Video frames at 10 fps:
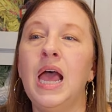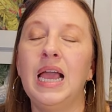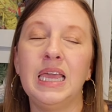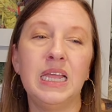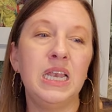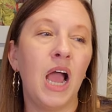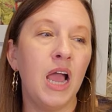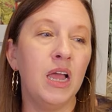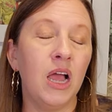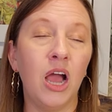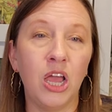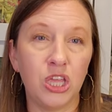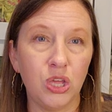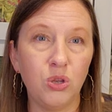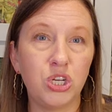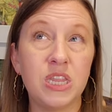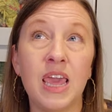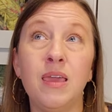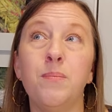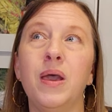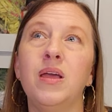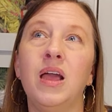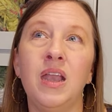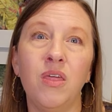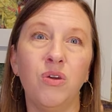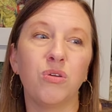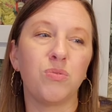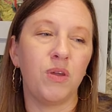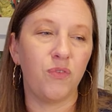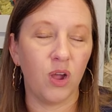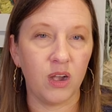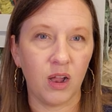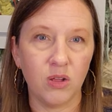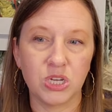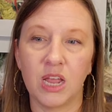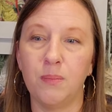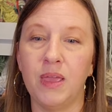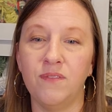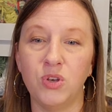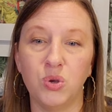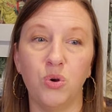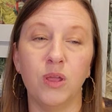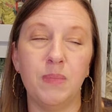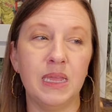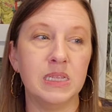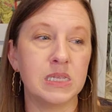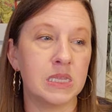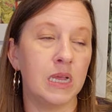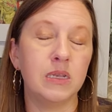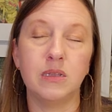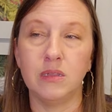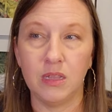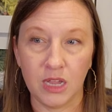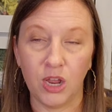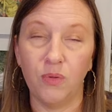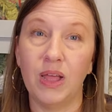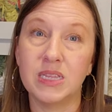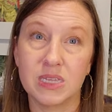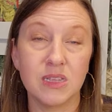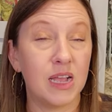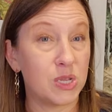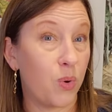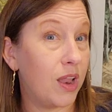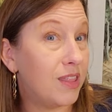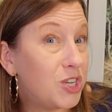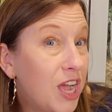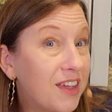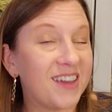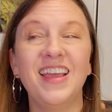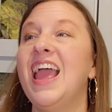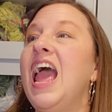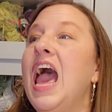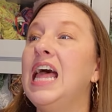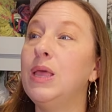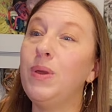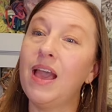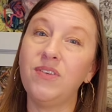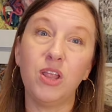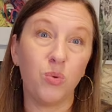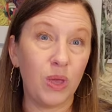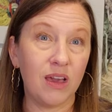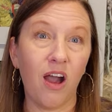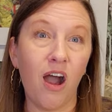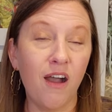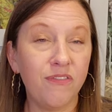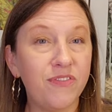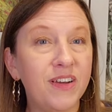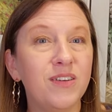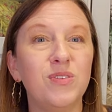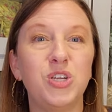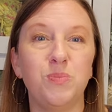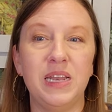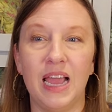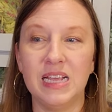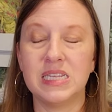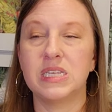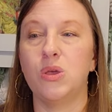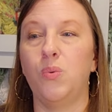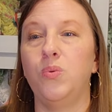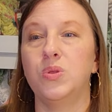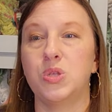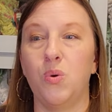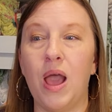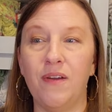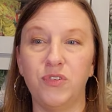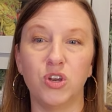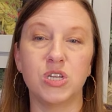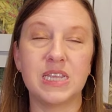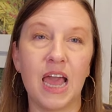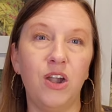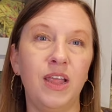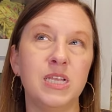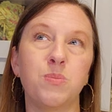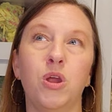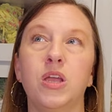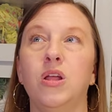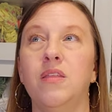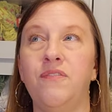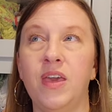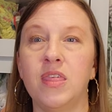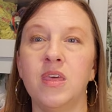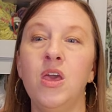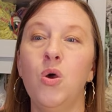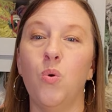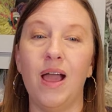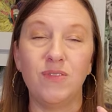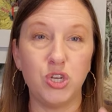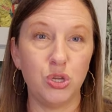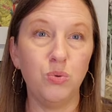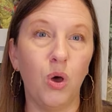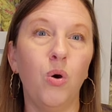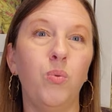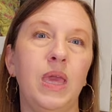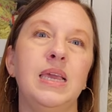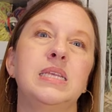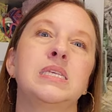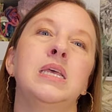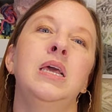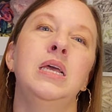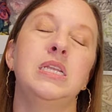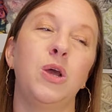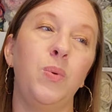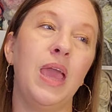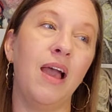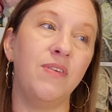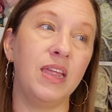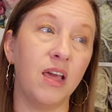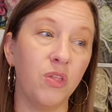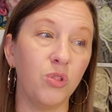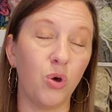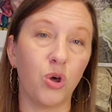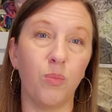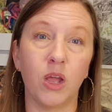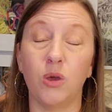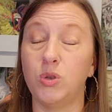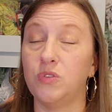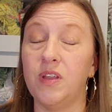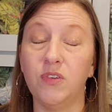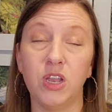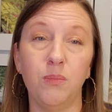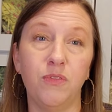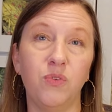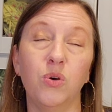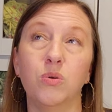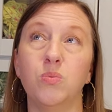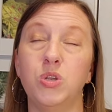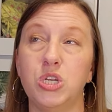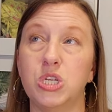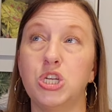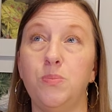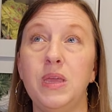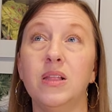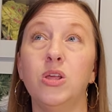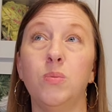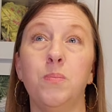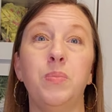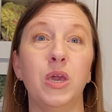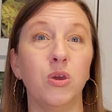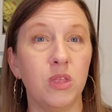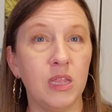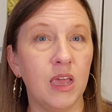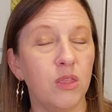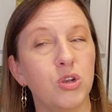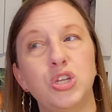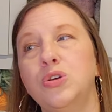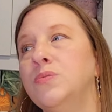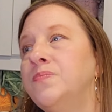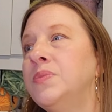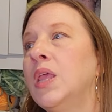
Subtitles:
Again, not a huge thing, but another $300-400 out of my inventory means that, you know, that's quite a chunk. And then we have another week off, which will be nice. So after Saturday's market on the 5th, we'll have 2 whole weeks till we have another local market, which we've never done before, which should be a little bit bigger than the other 2.